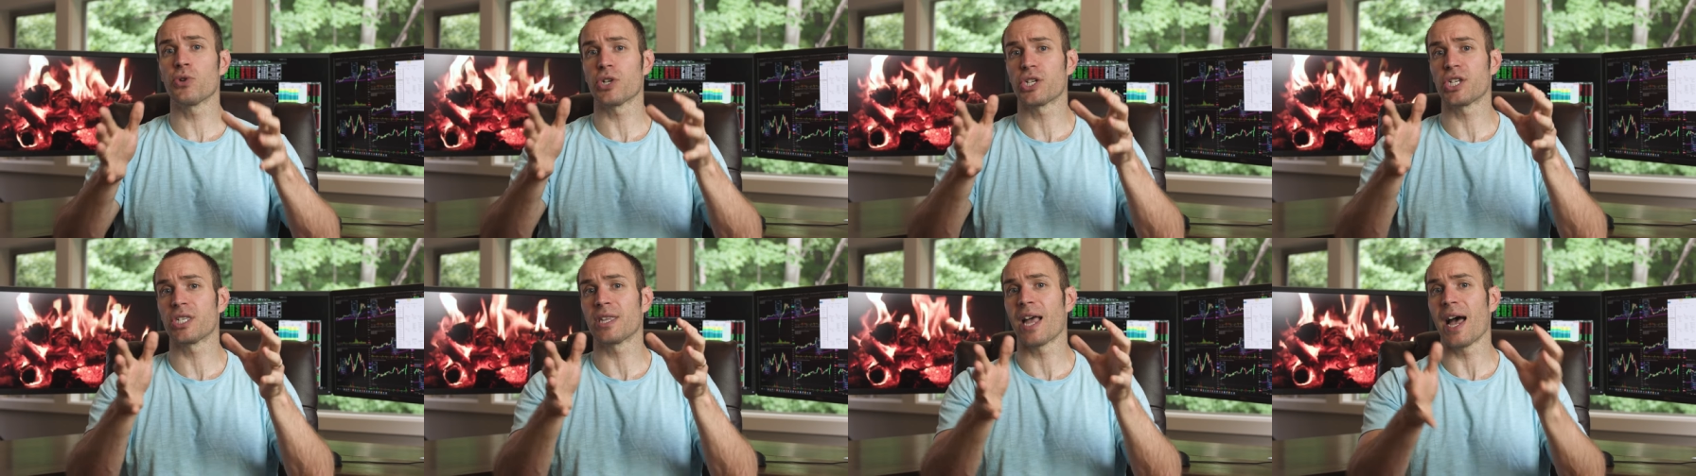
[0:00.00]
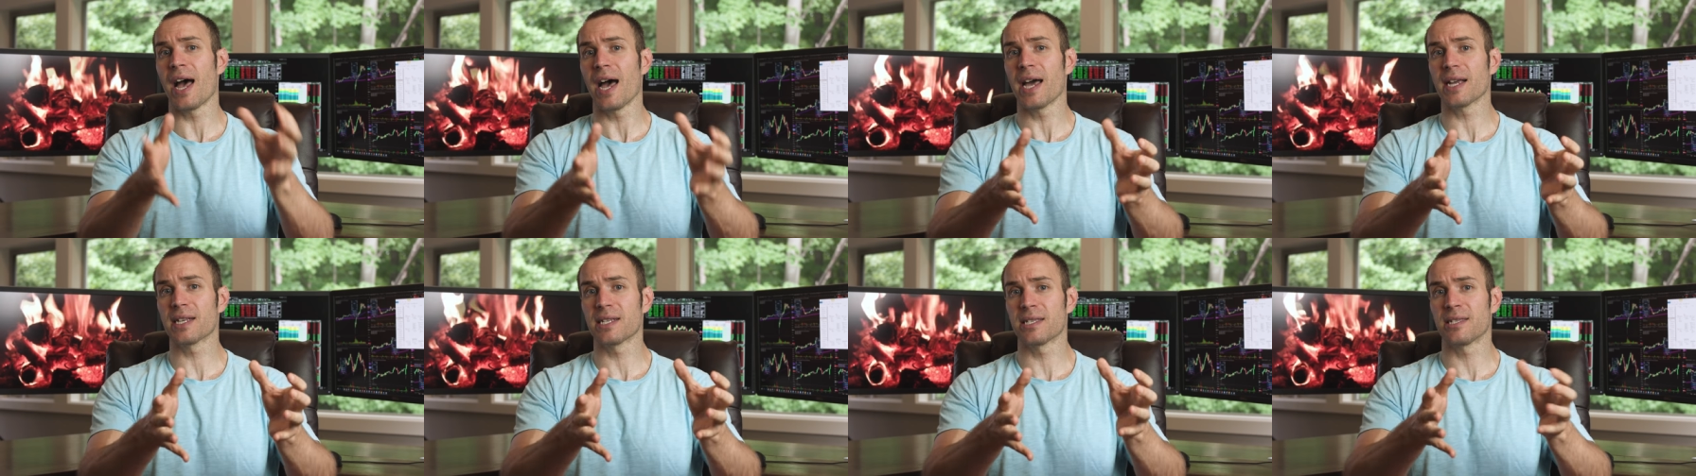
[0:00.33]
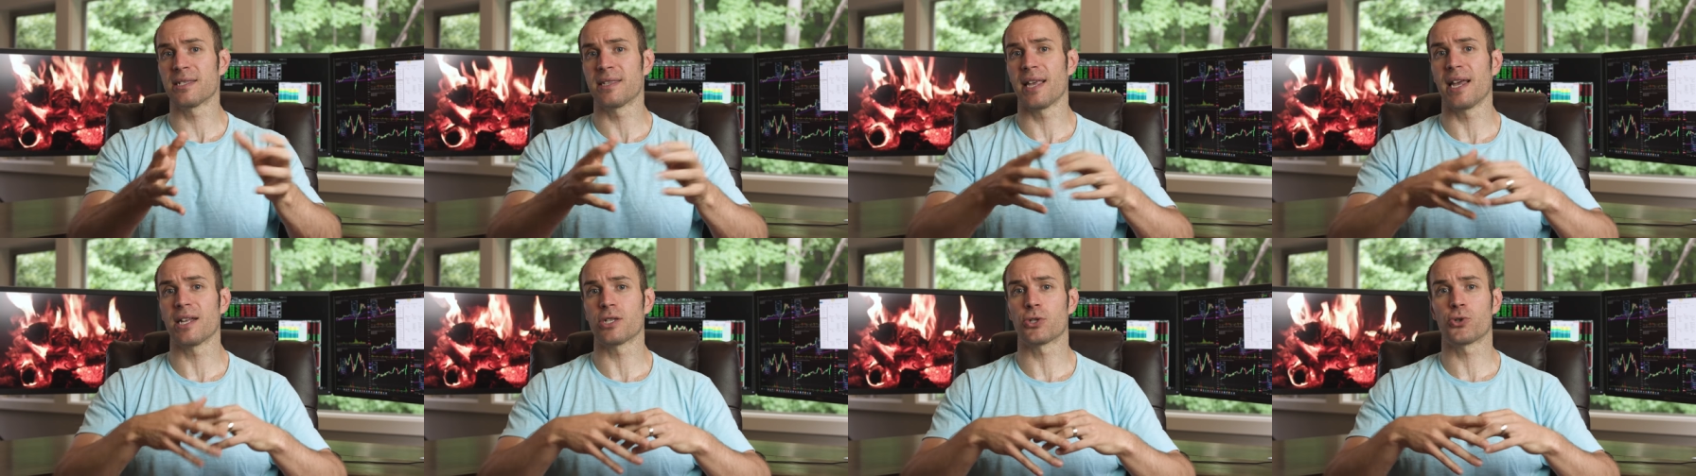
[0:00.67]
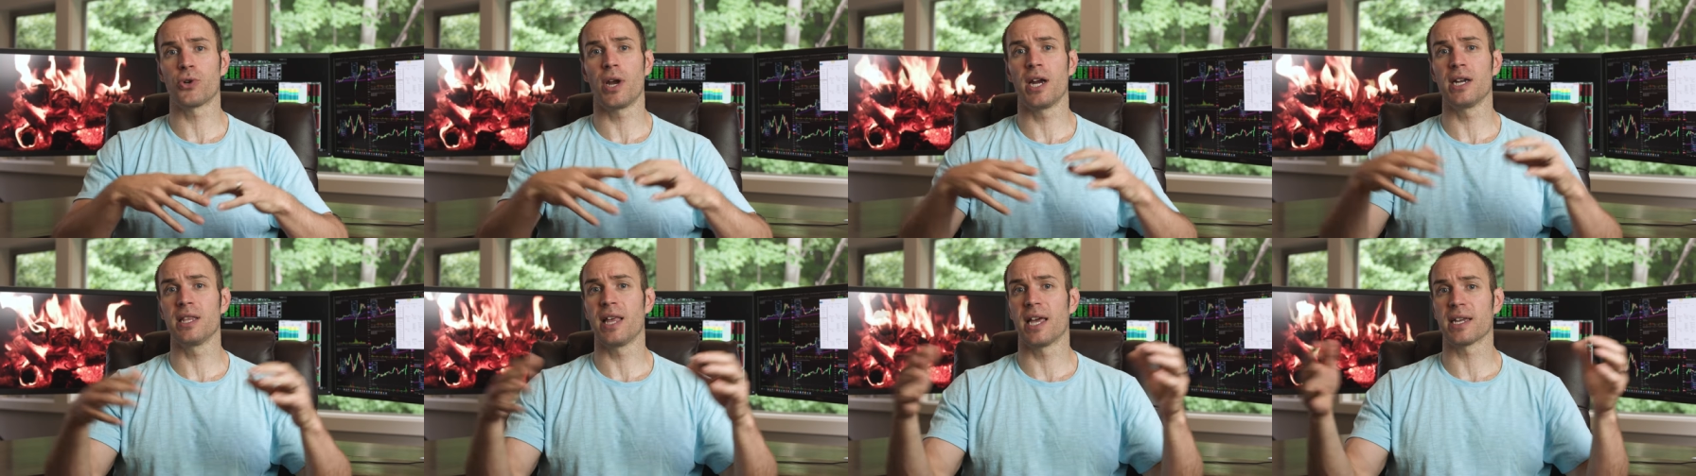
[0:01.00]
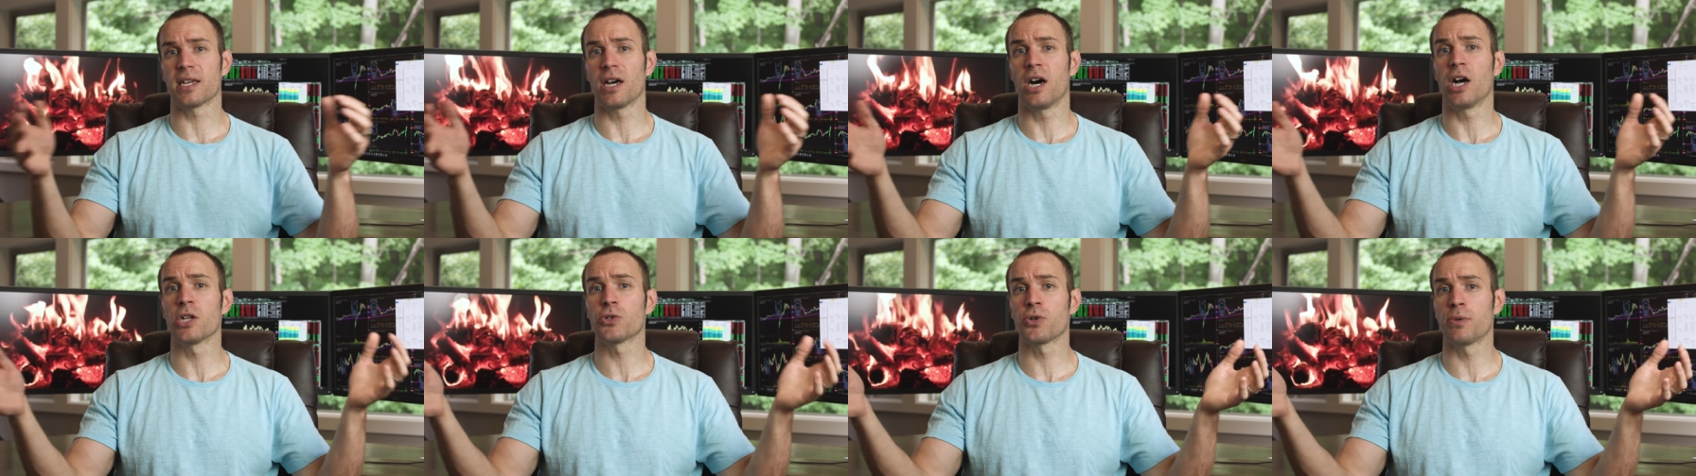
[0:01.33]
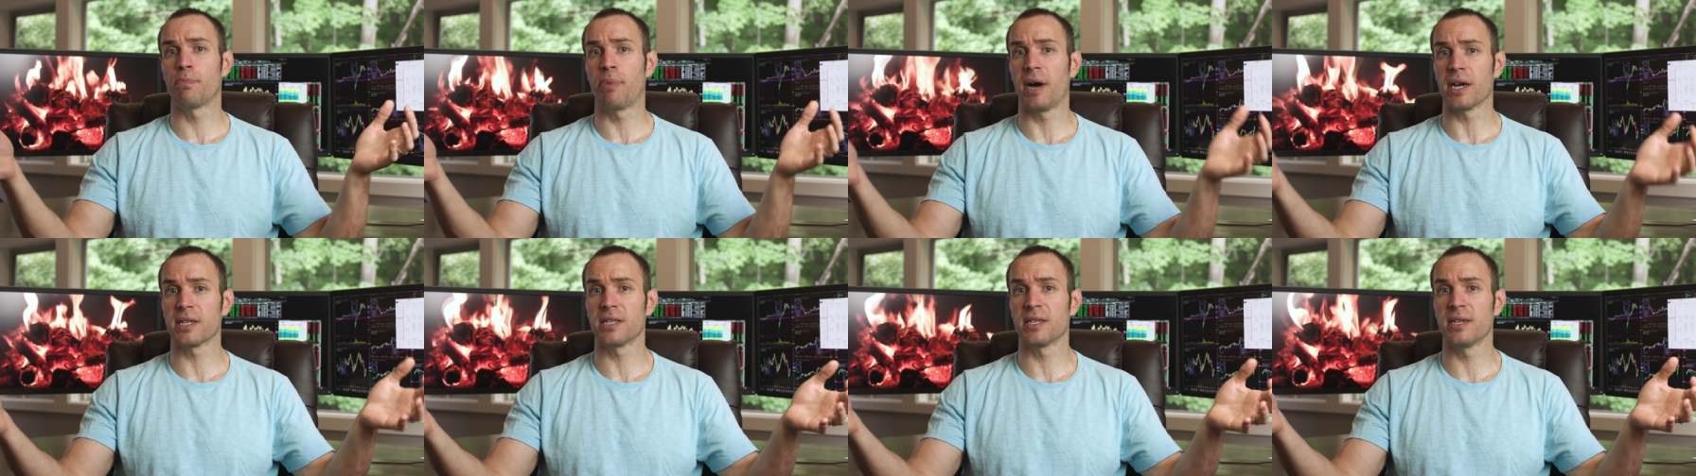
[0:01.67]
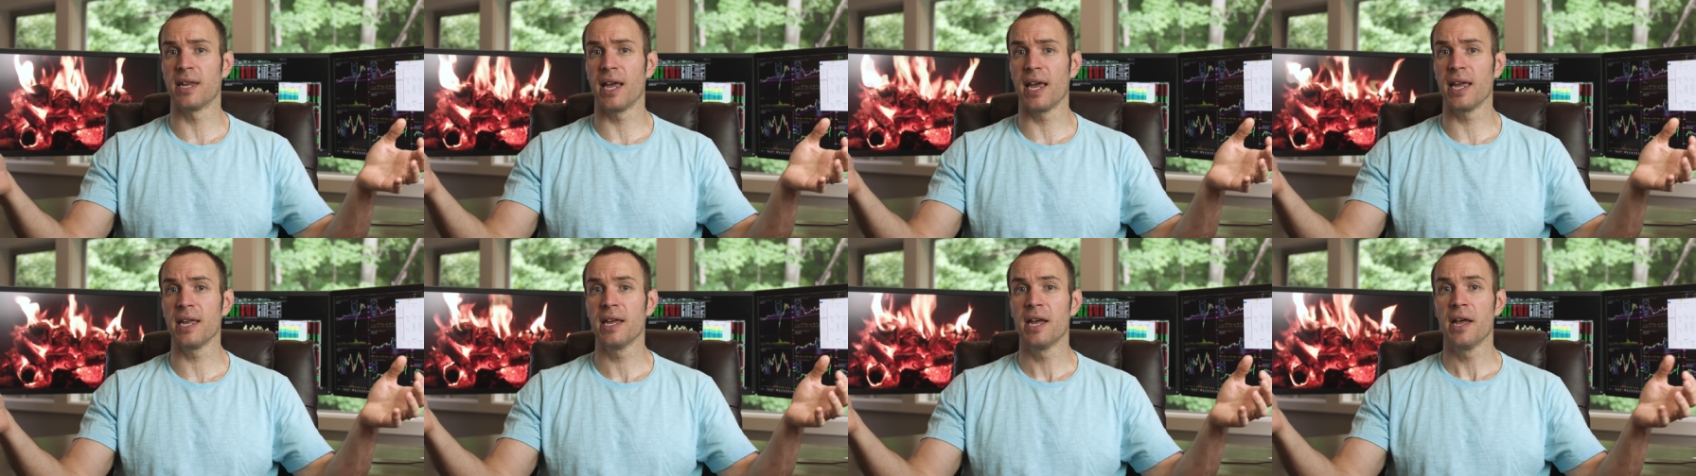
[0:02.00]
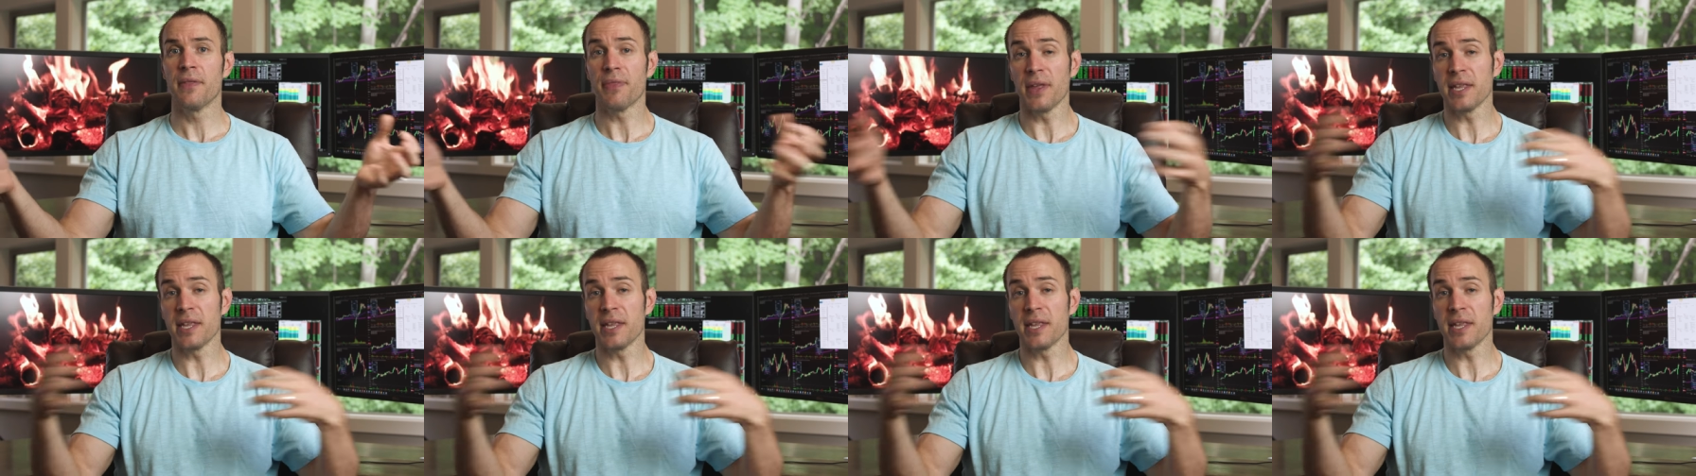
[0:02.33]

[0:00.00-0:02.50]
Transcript: were stocks that trade like 100 bucks a day,